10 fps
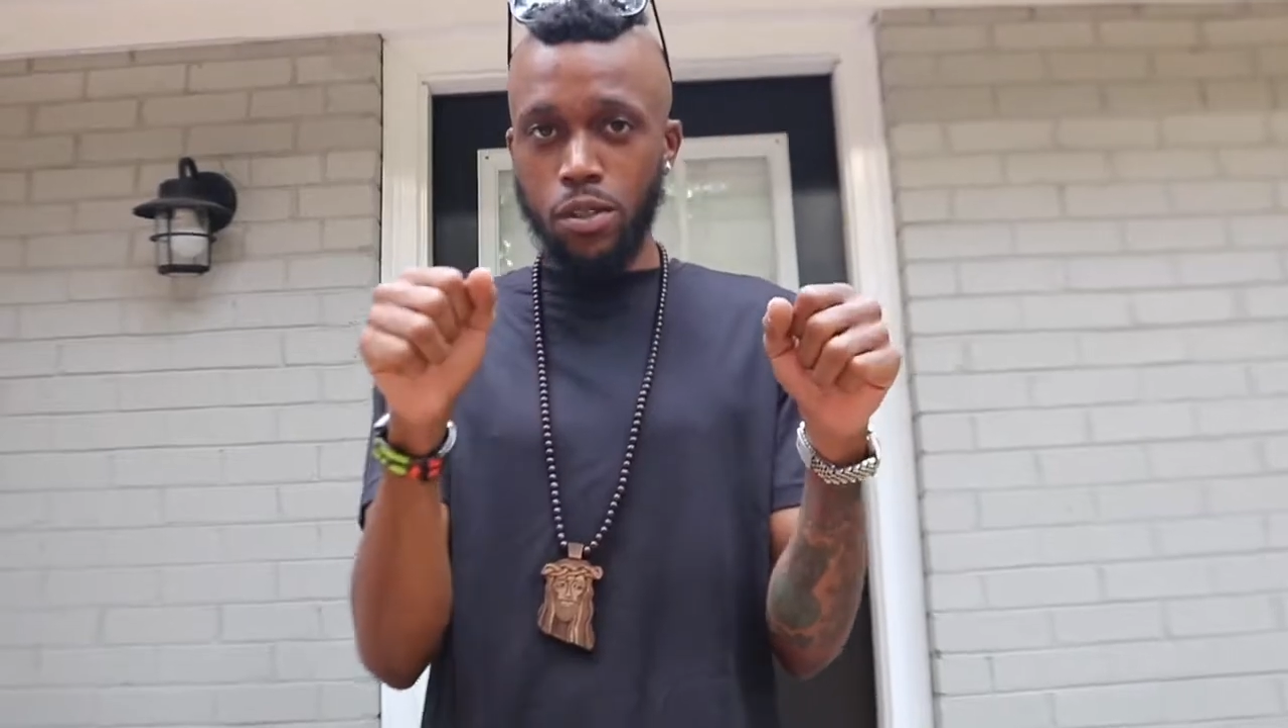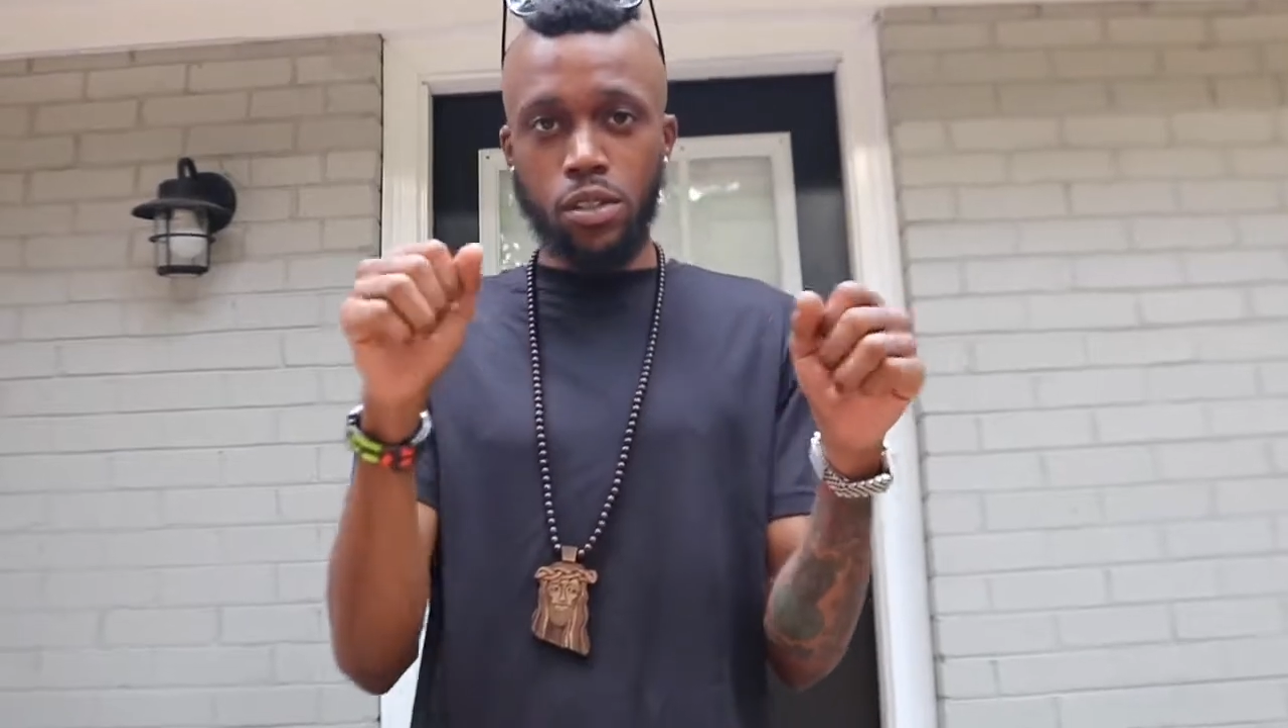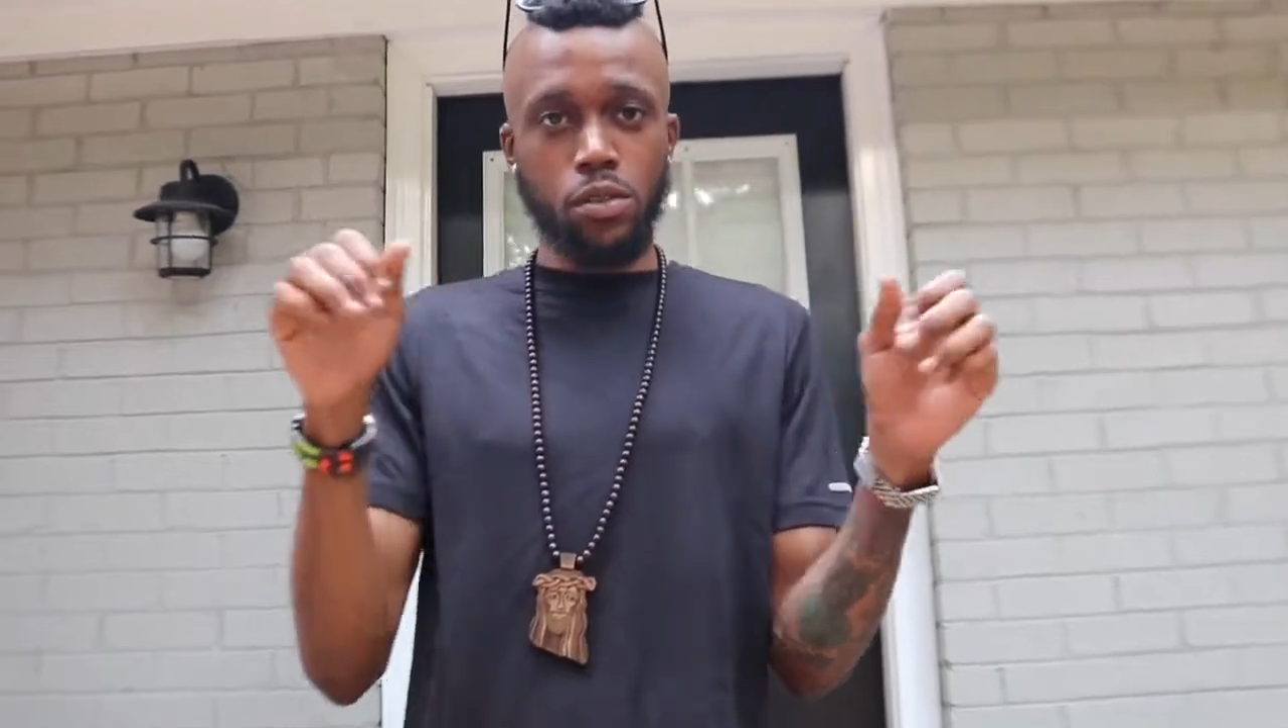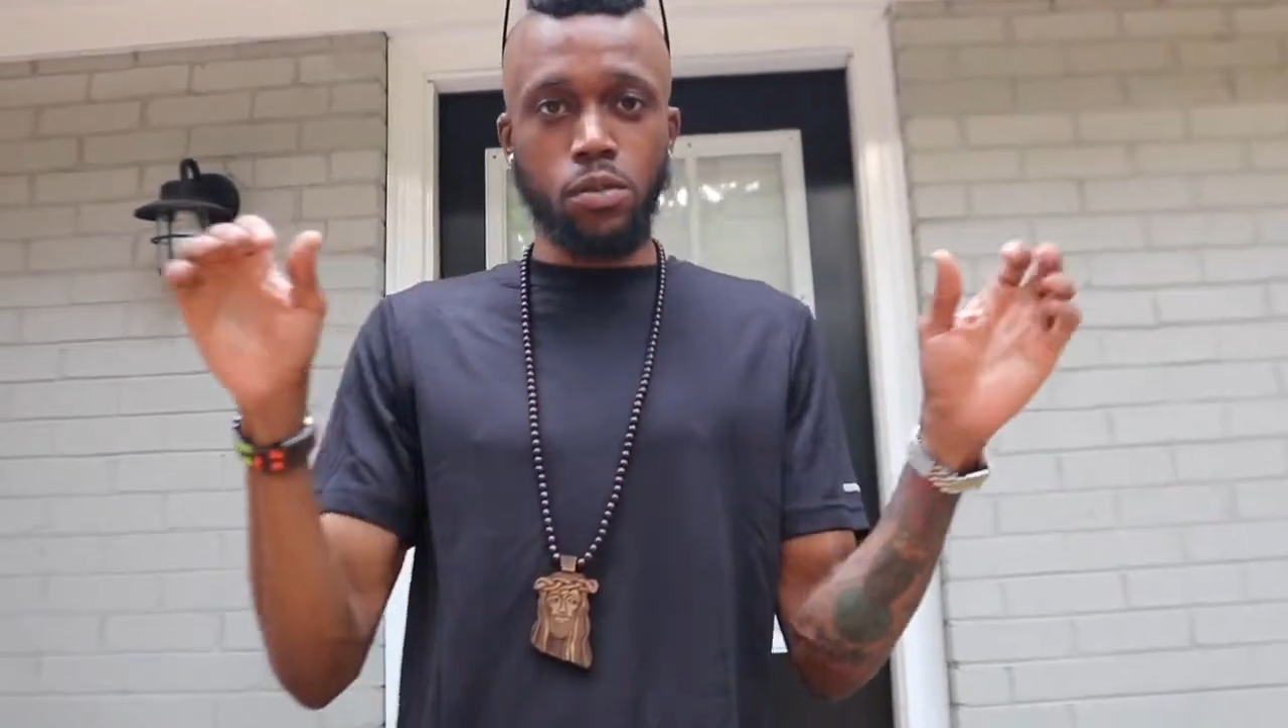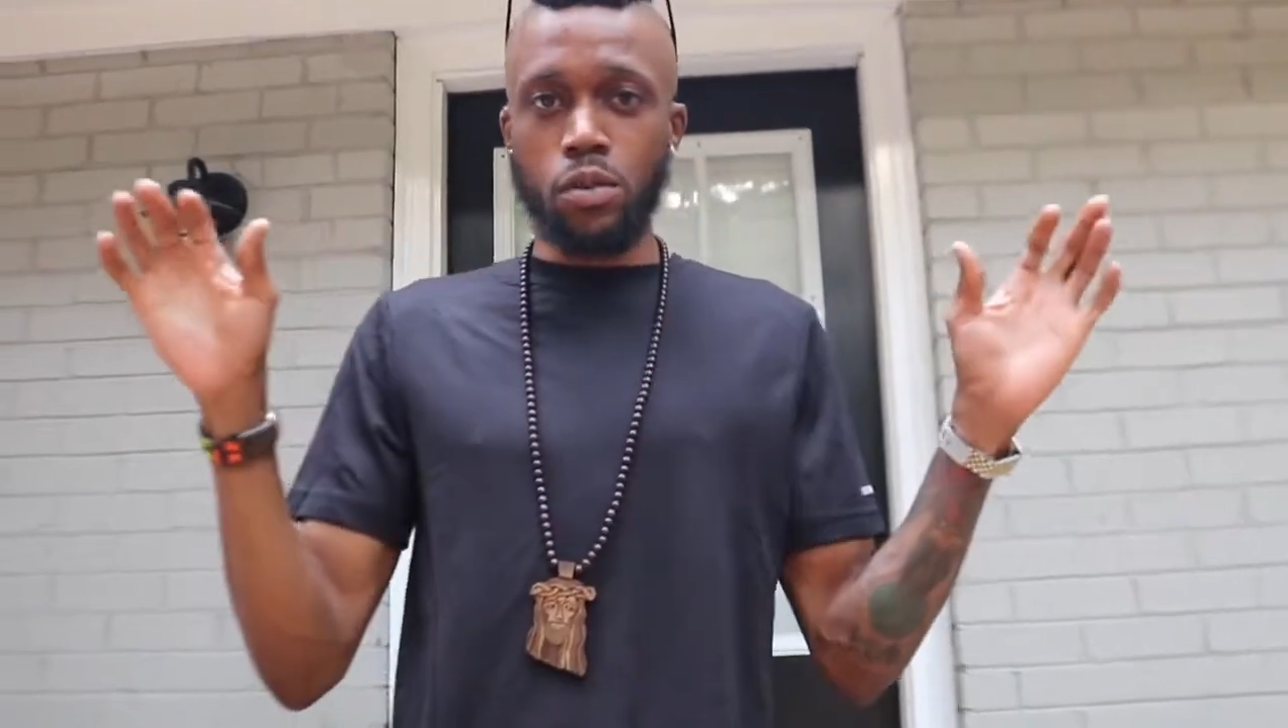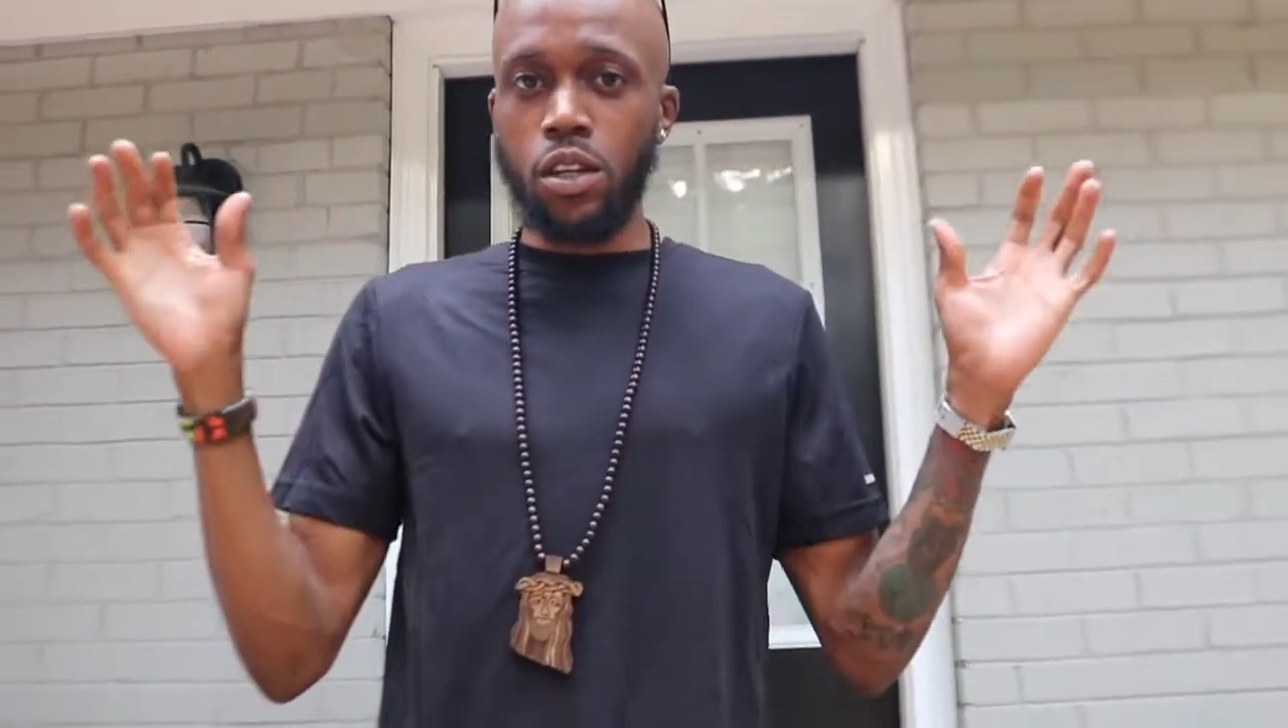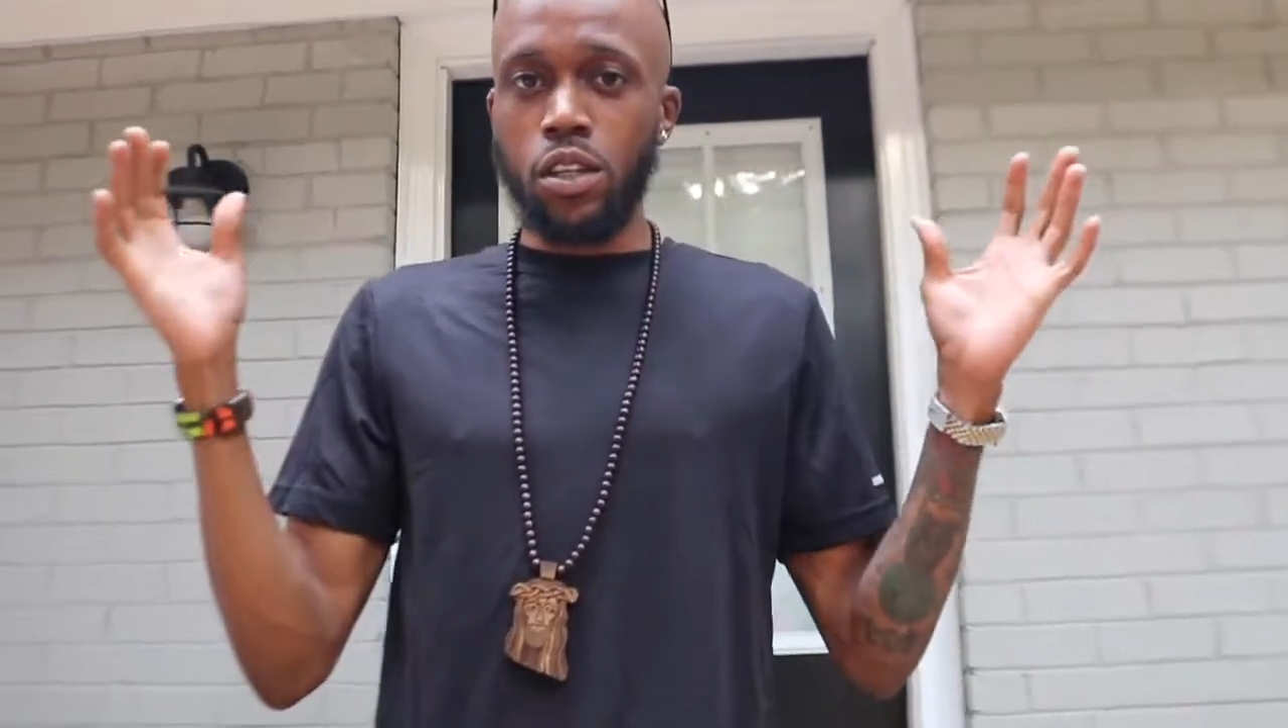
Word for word: you